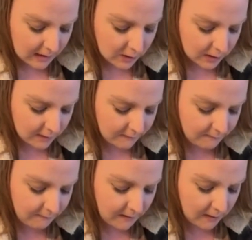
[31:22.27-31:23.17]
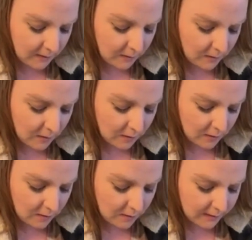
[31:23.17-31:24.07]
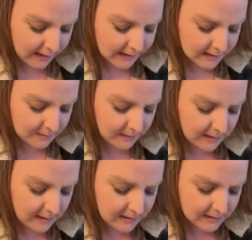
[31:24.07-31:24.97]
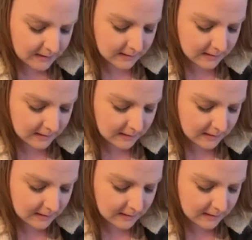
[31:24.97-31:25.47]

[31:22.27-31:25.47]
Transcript: and you're going to fill all that space,